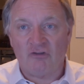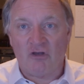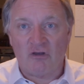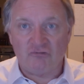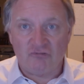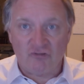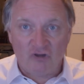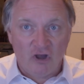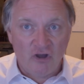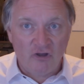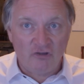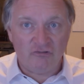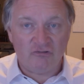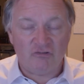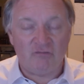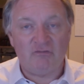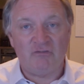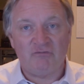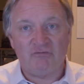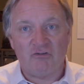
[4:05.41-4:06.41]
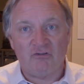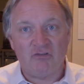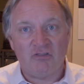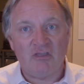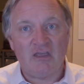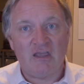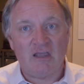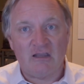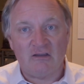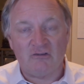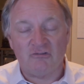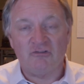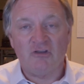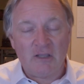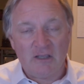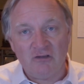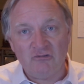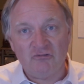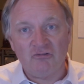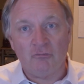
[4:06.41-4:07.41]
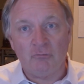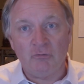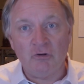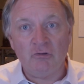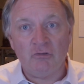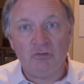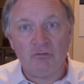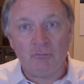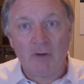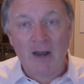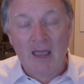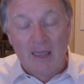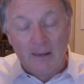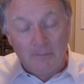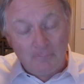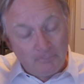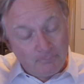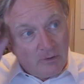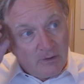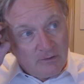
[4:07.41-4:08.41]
on tons of different things, it's a real threat.